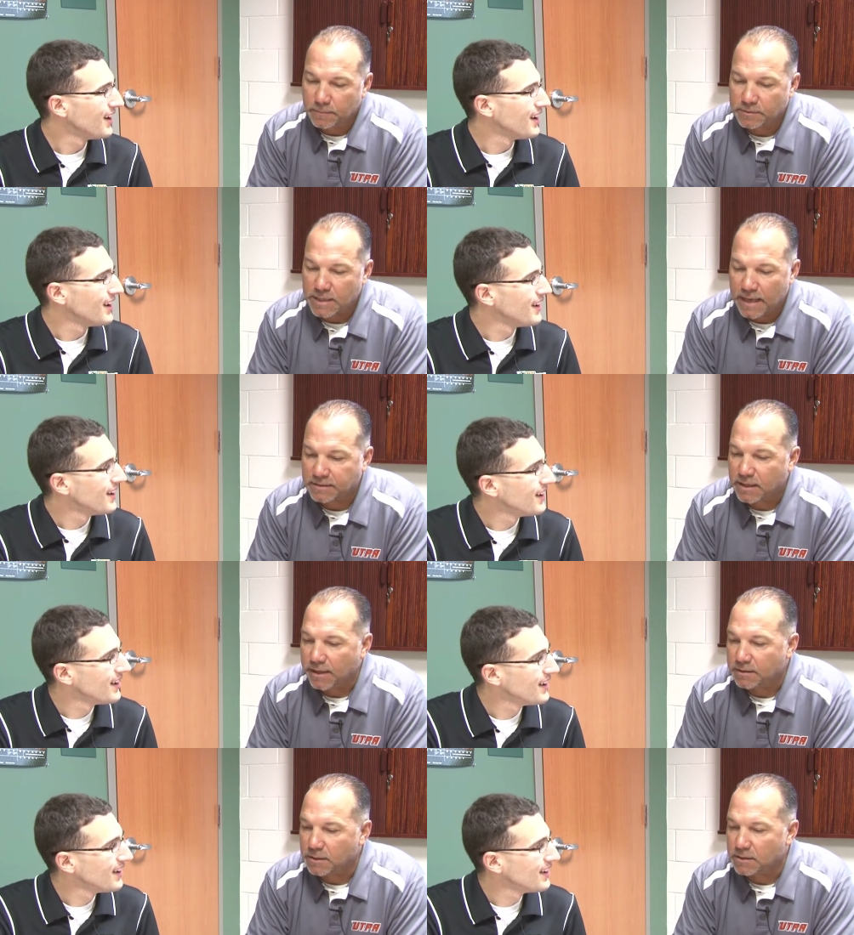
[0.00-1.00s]
Speaker 1: Sac
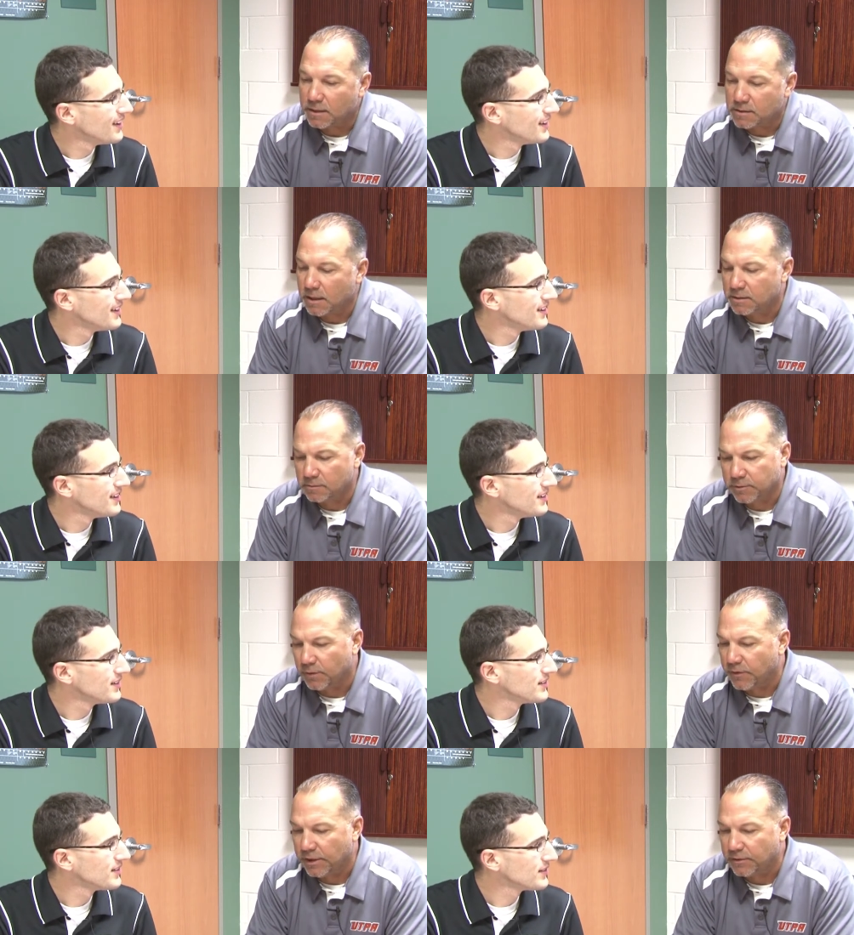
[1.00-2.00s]
State, they're a
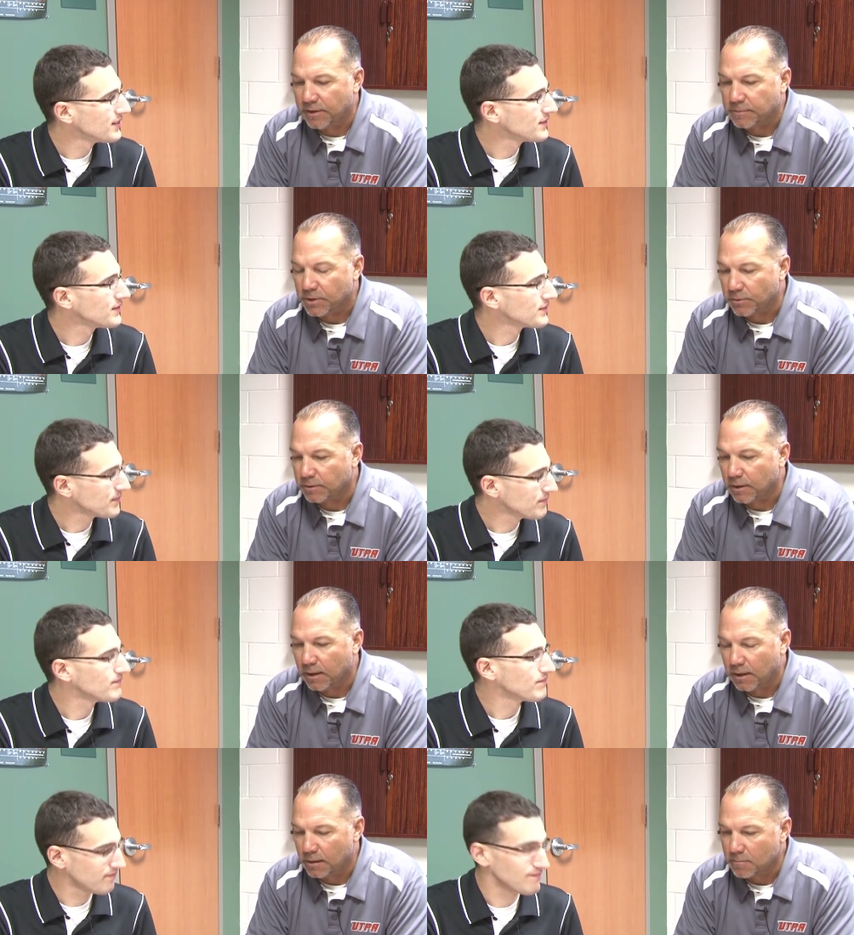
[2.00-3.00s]
very good team,
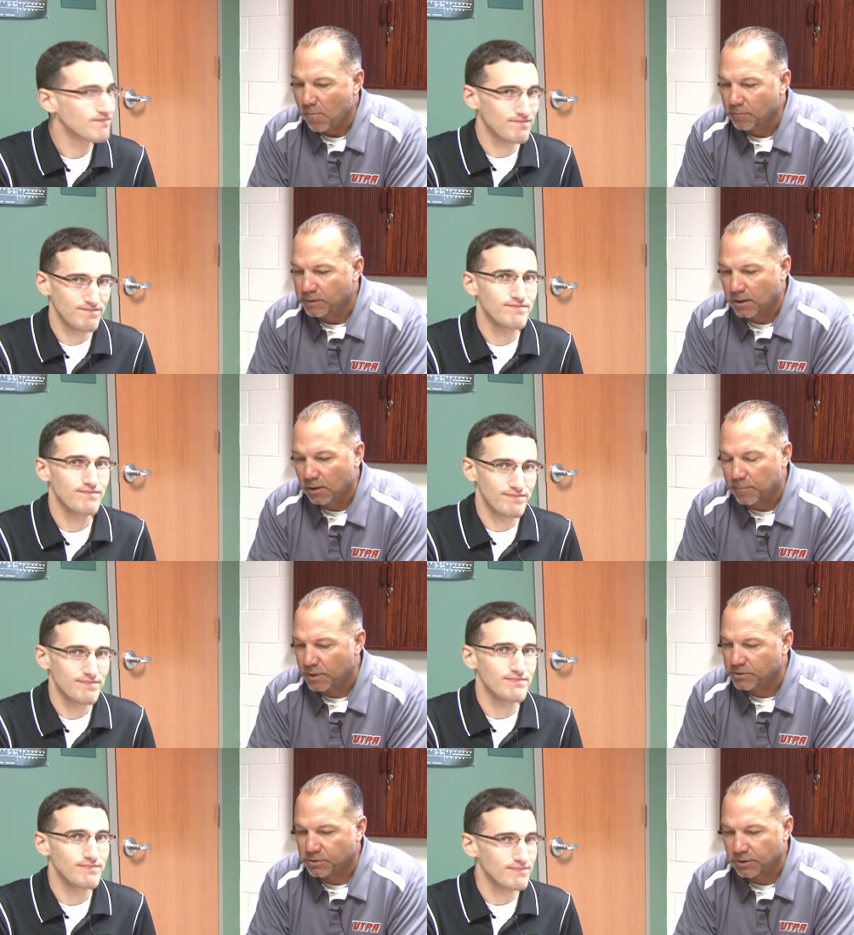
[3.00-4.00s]
Jonah. Their
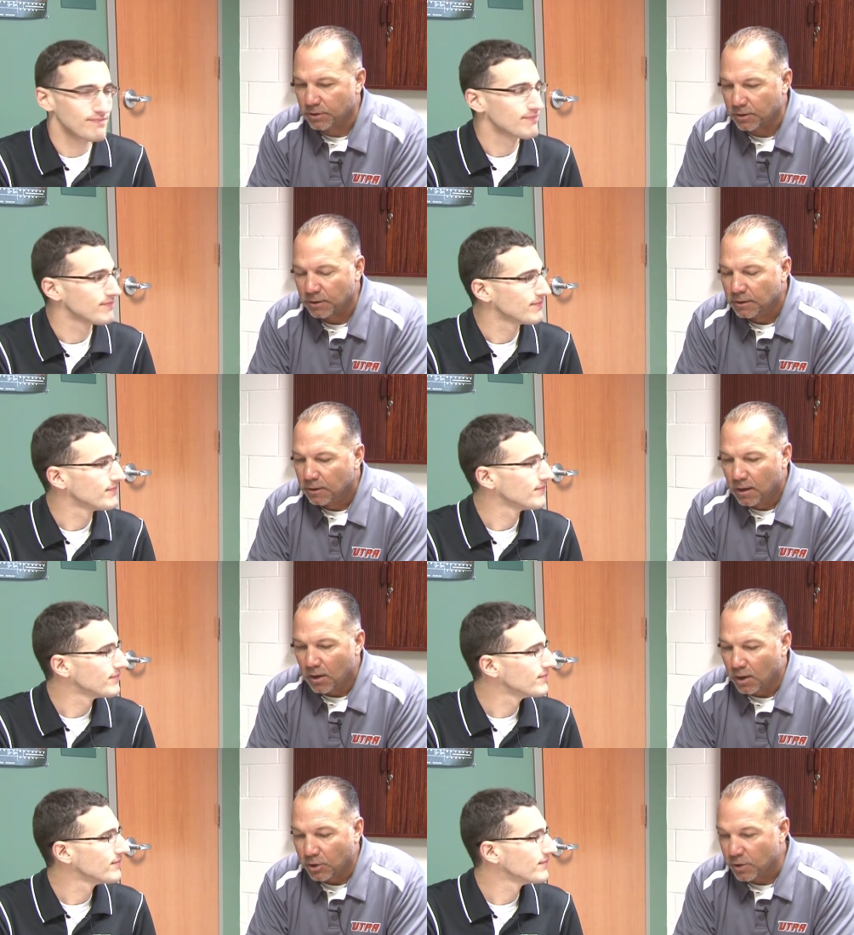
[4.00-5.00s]
pitchers
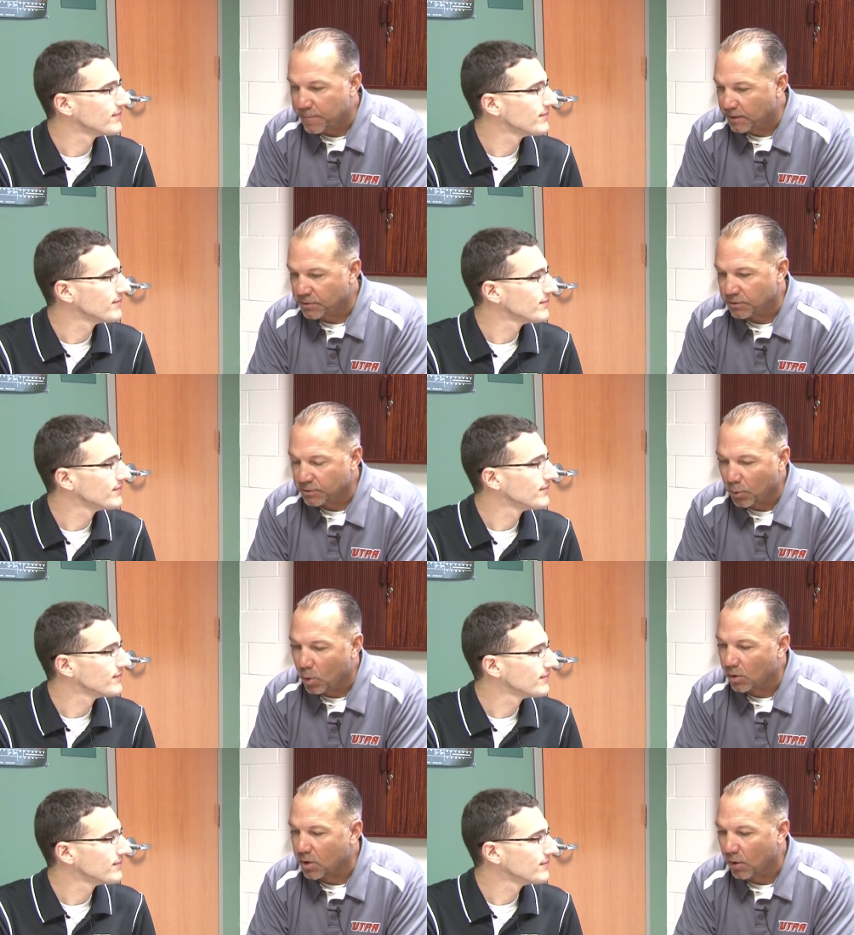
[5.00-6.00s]
are good pitchers. They're
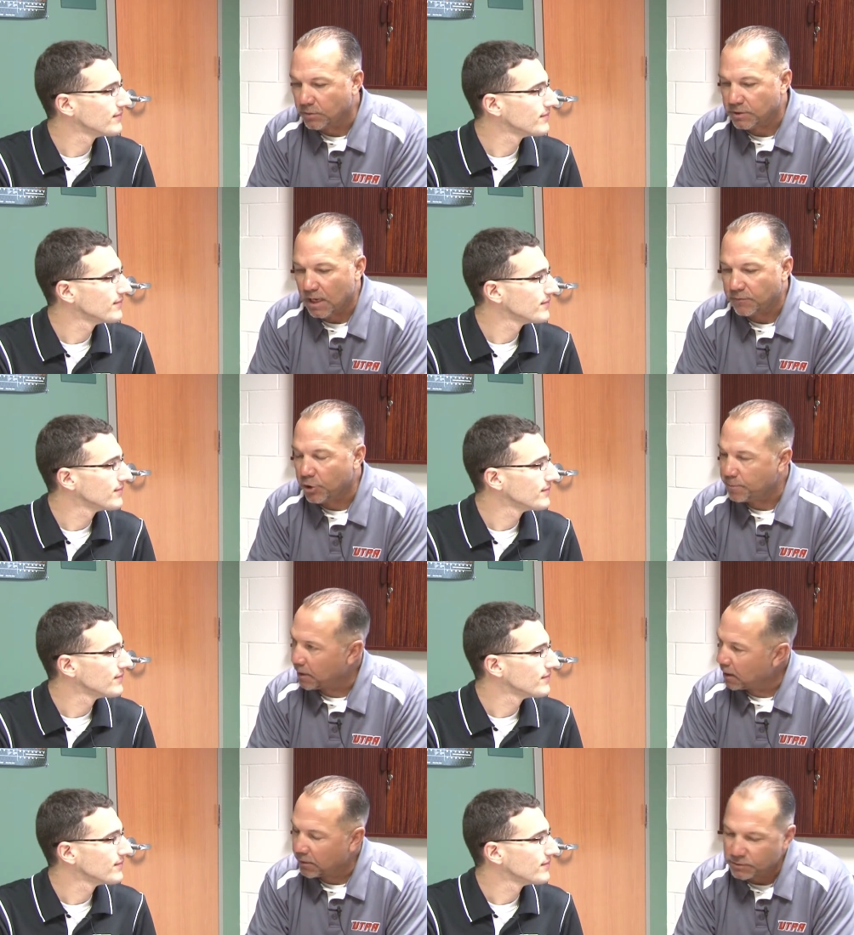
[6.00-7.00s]
well coached. They have good
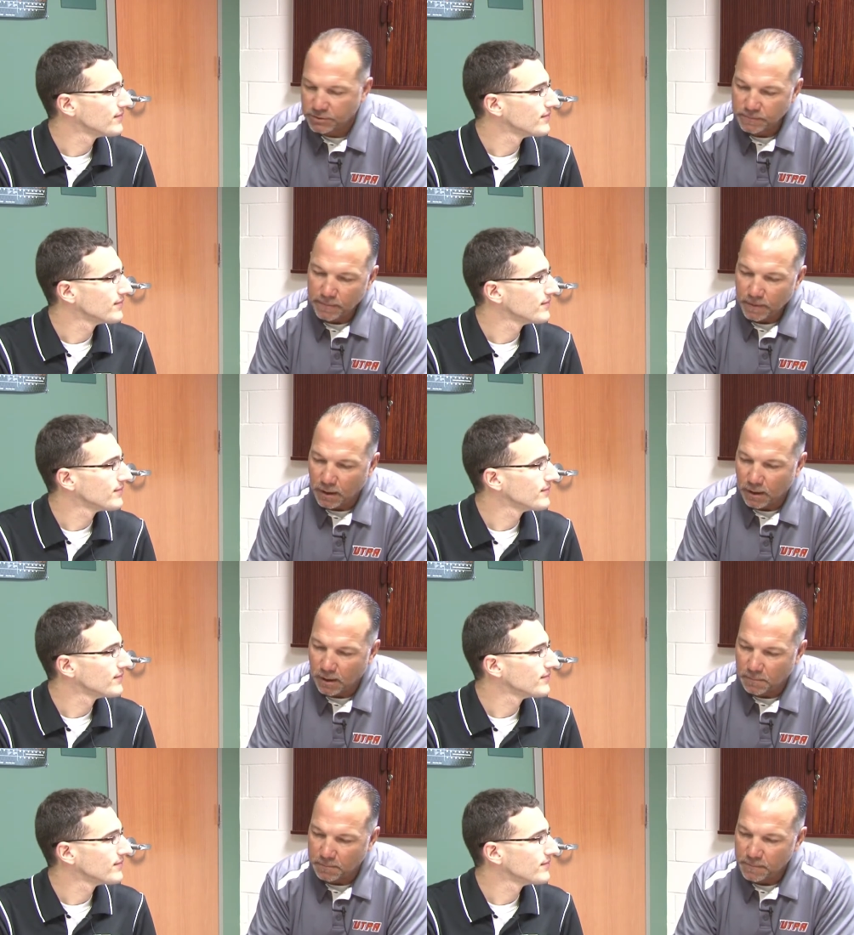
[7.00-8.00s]
players.
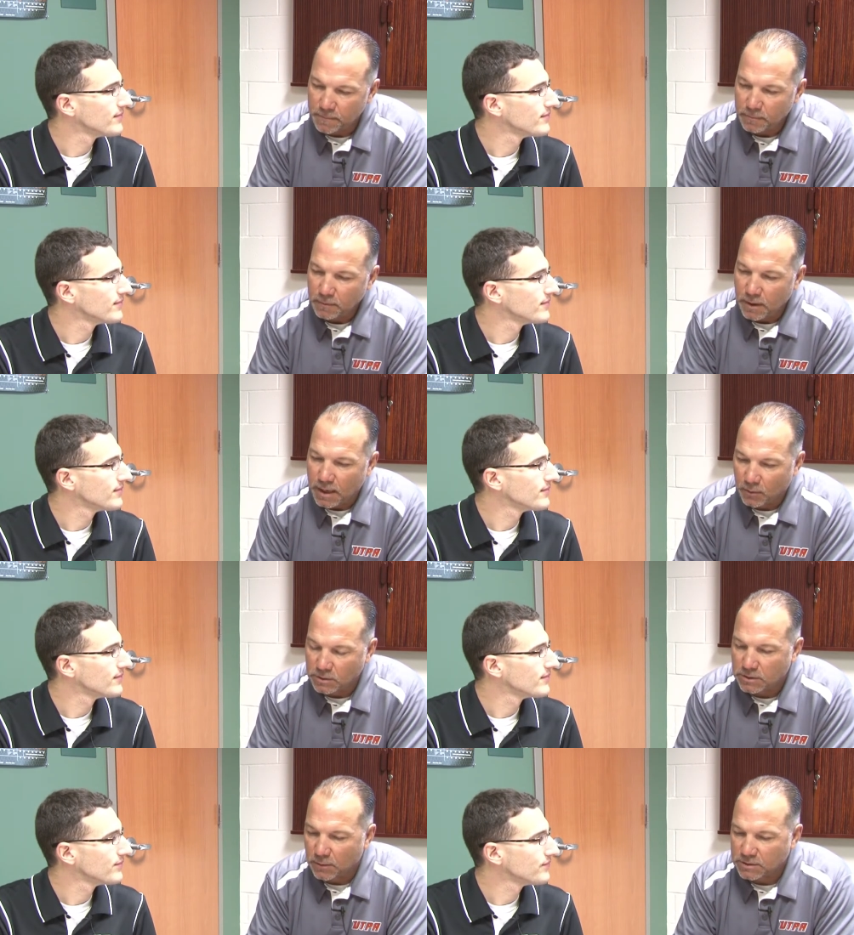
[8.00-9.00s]
And I
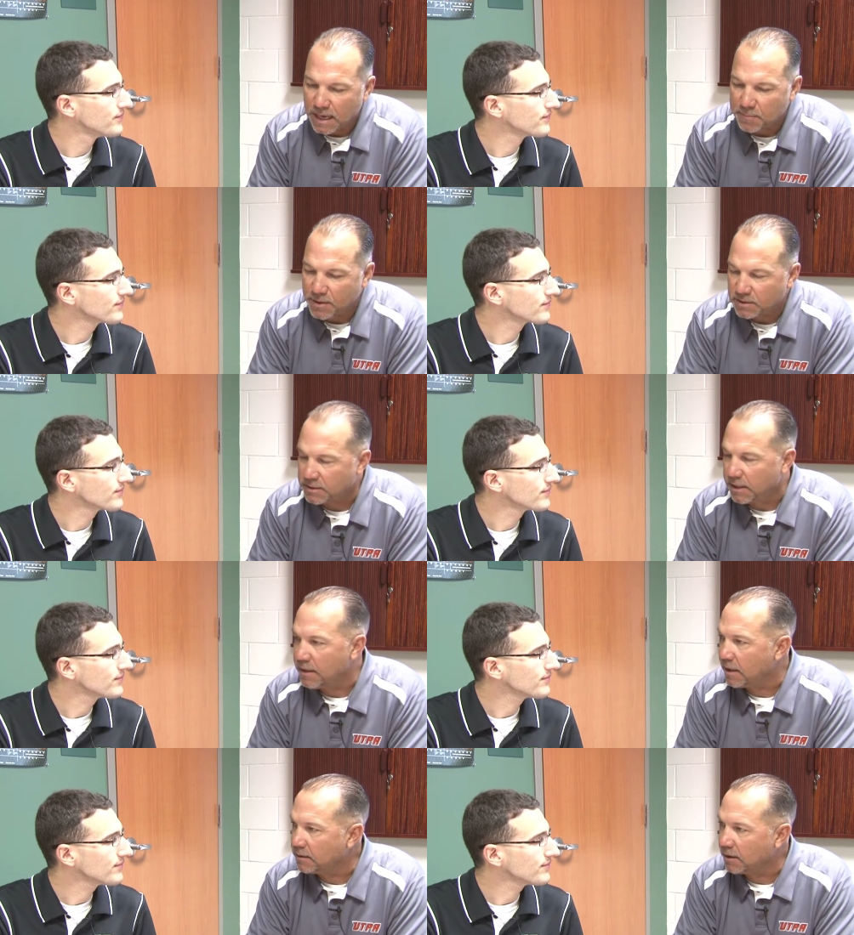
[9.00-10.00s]
was happy to see
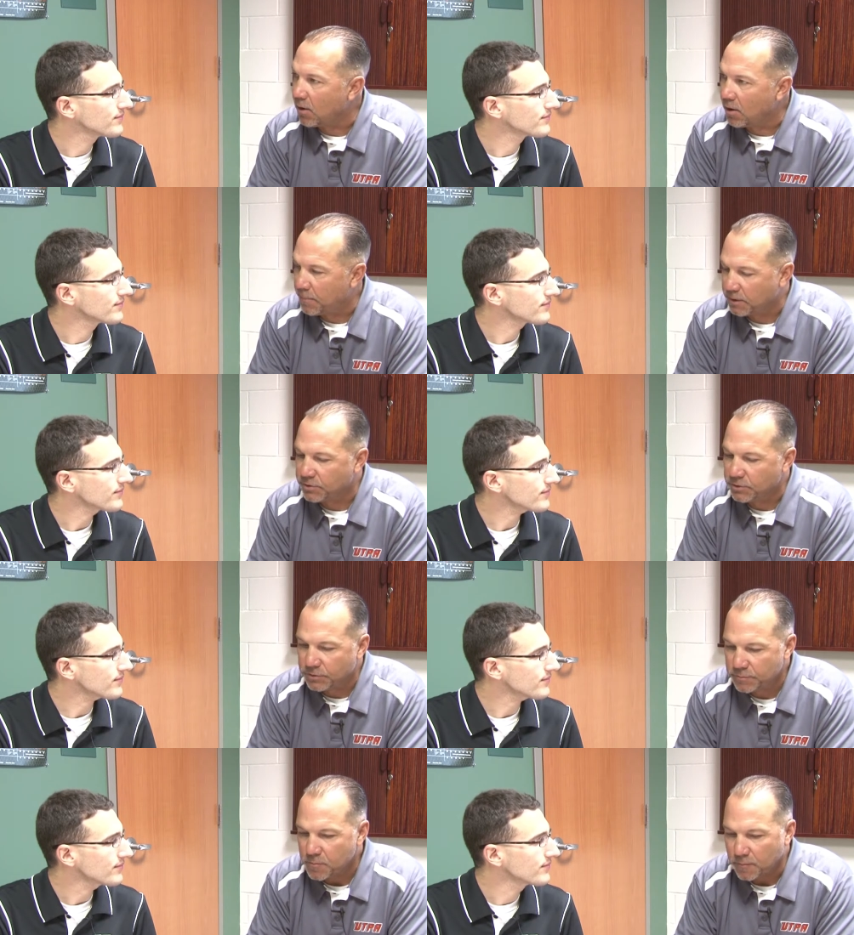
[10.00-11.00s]
that our pitchers